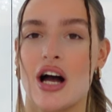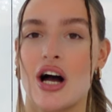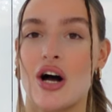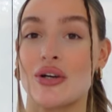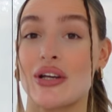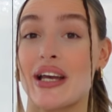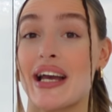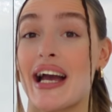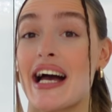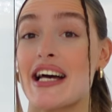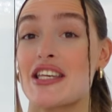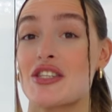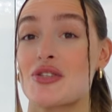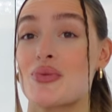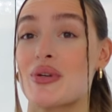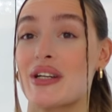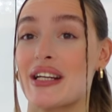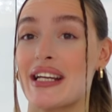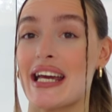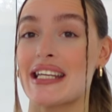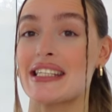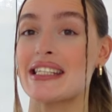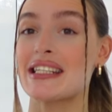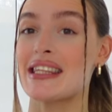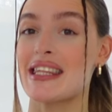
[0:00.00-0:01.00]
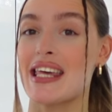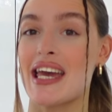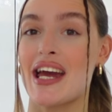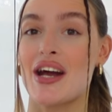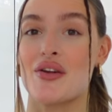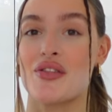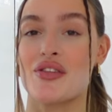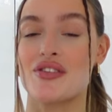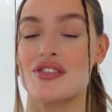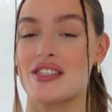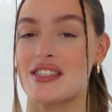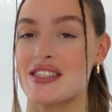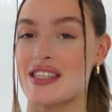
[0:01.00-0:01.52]
Okay guys, we're getting there.
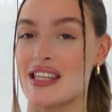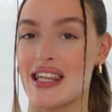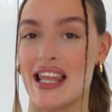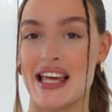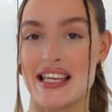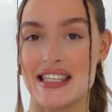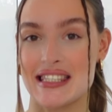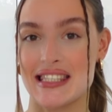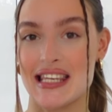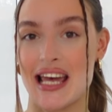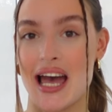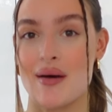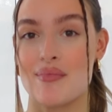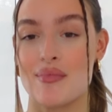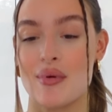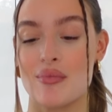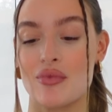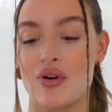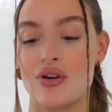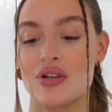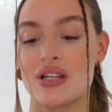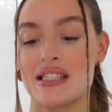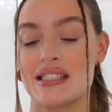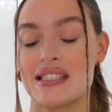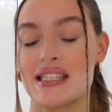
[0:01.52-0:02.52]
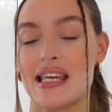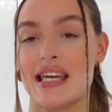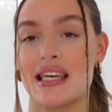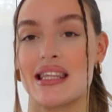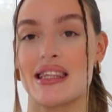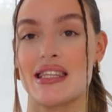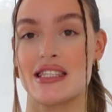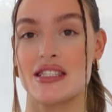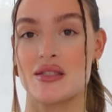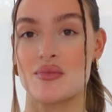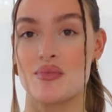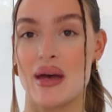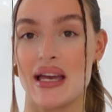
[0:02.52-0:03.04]
This is the last step. I'm gonna take
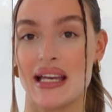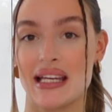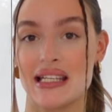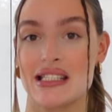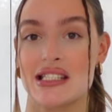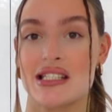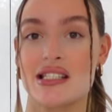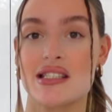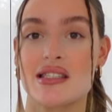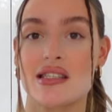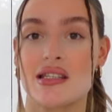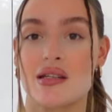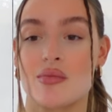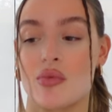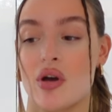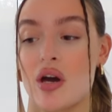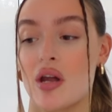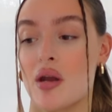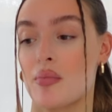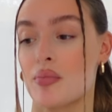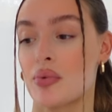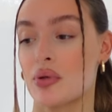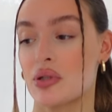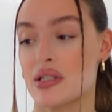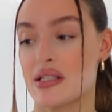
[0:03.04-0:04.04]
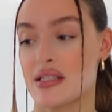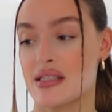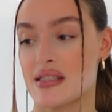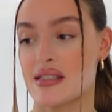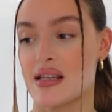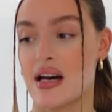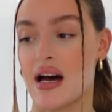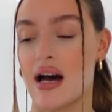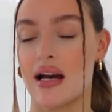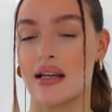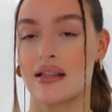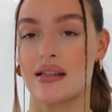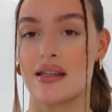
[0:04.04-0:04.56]
this baking dish and I'm gonna put
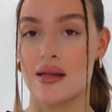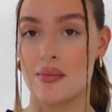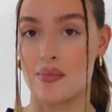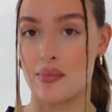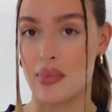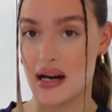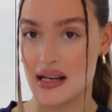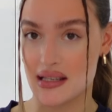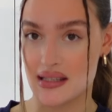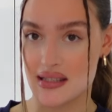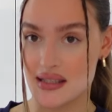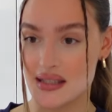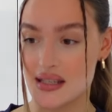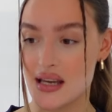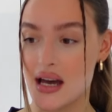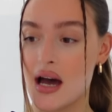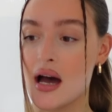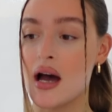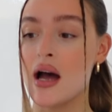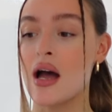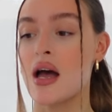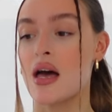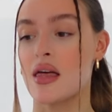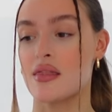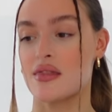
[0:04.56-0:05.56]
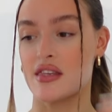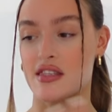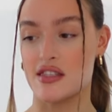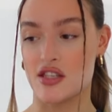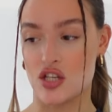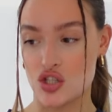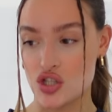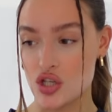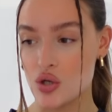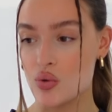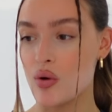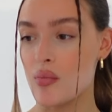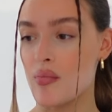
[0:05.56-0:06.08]
inside the pasta, the sauce
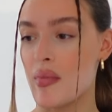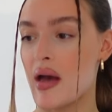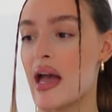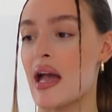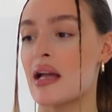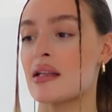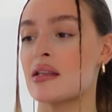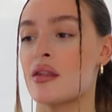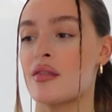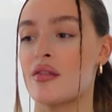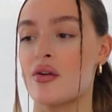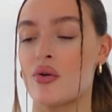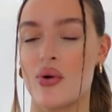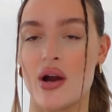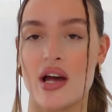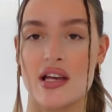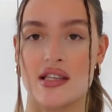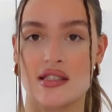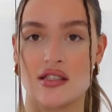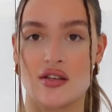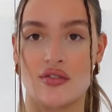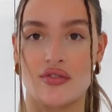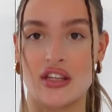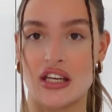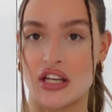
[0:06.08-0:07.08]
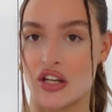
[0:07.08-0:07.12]
that we made, and the rest of the